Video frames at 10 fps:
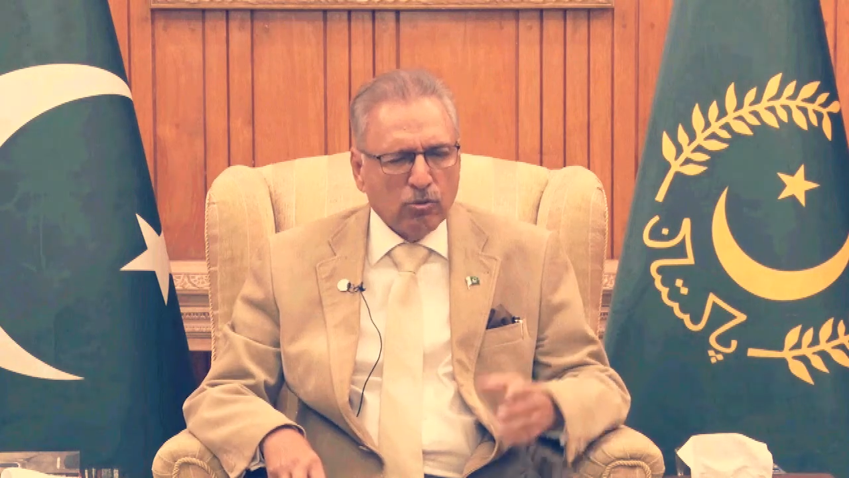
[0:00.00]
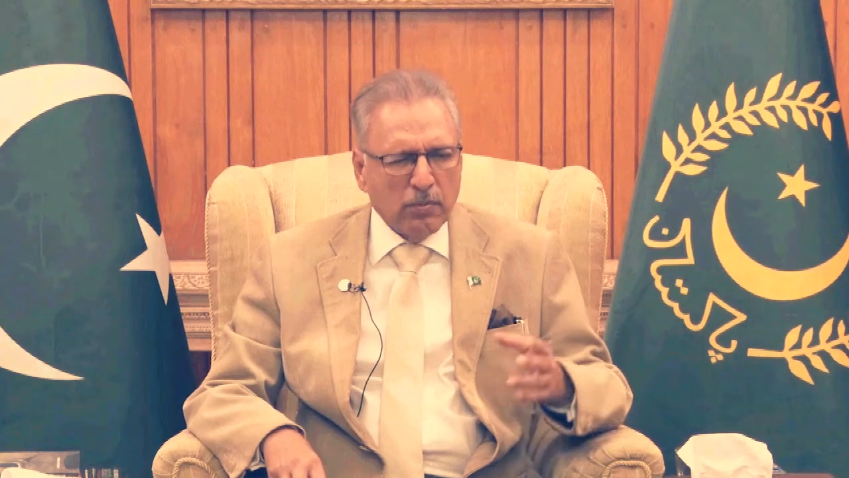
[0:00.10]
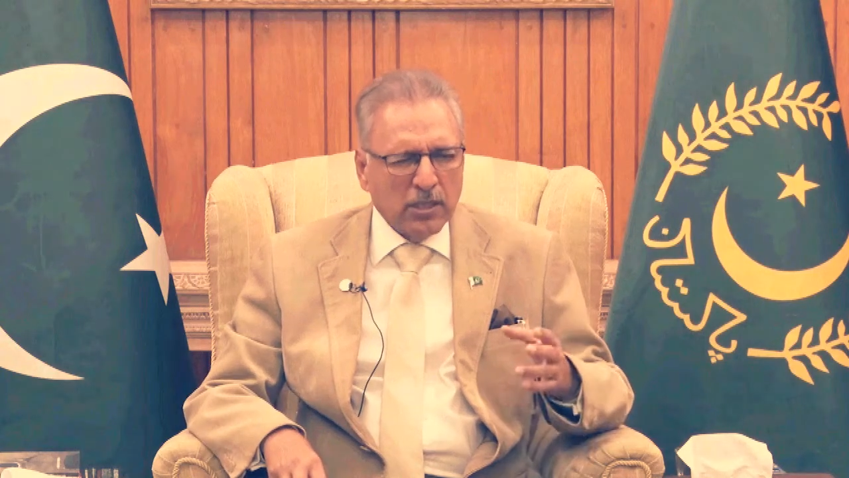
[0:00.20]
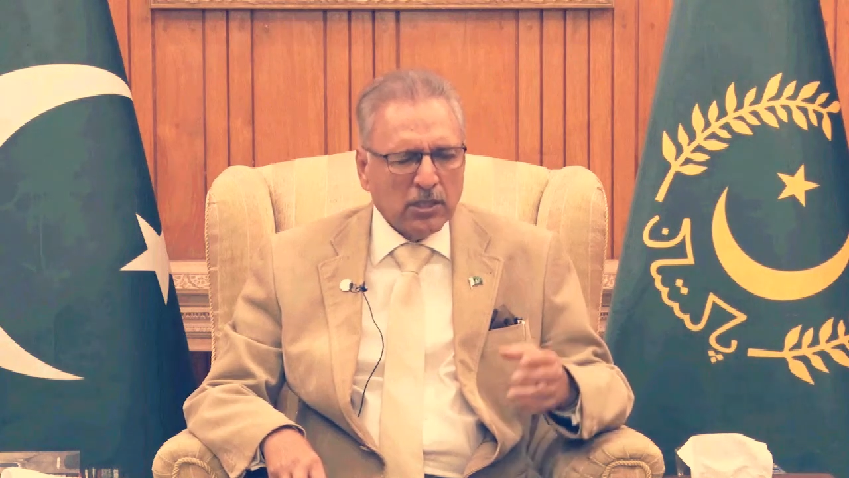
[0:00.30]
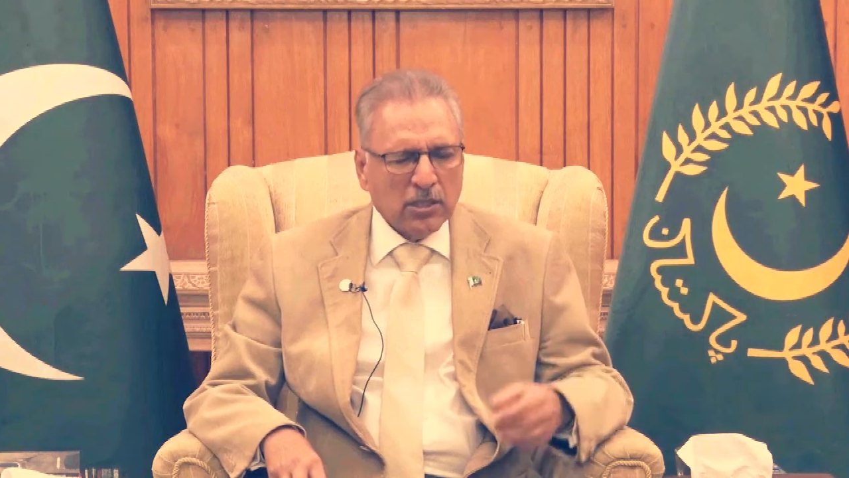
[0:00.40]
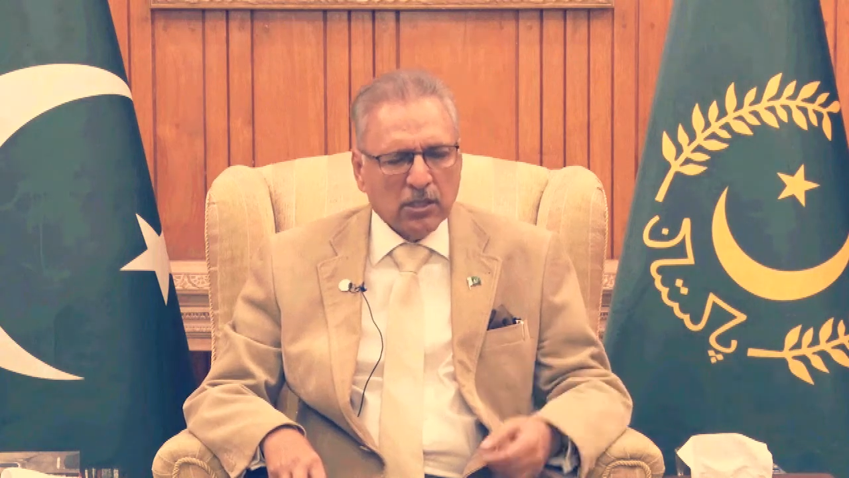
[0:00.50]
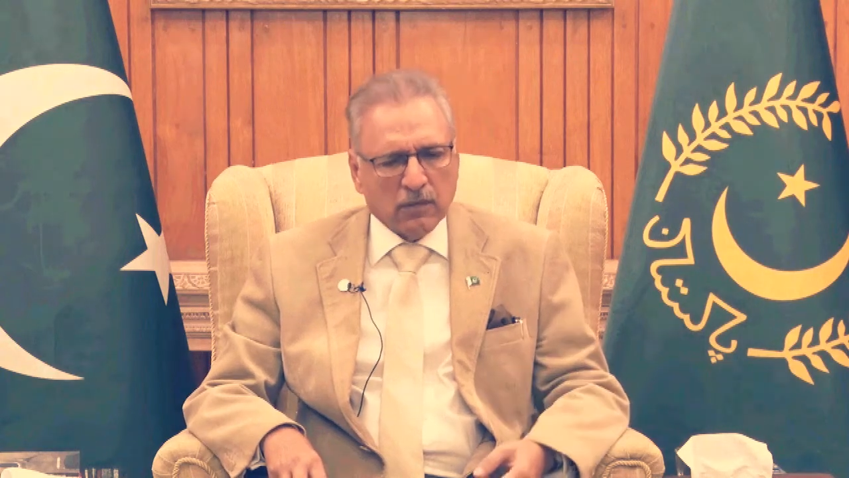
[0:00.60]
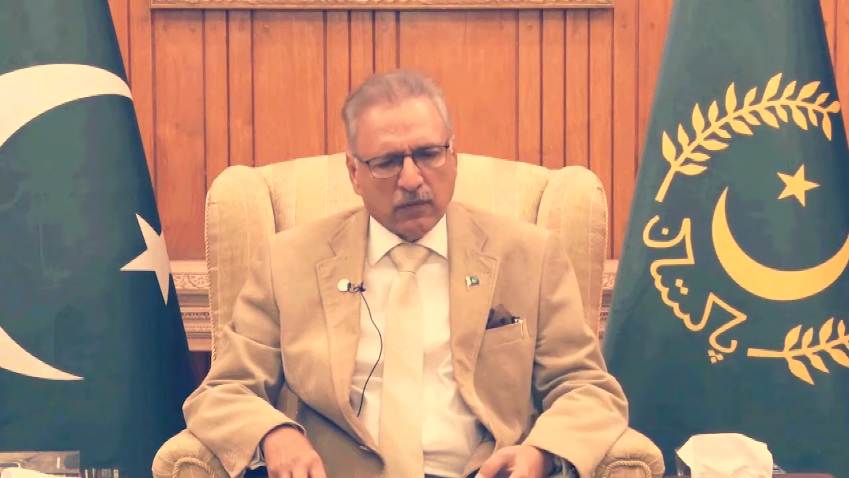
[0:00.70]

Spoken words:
you mentioned,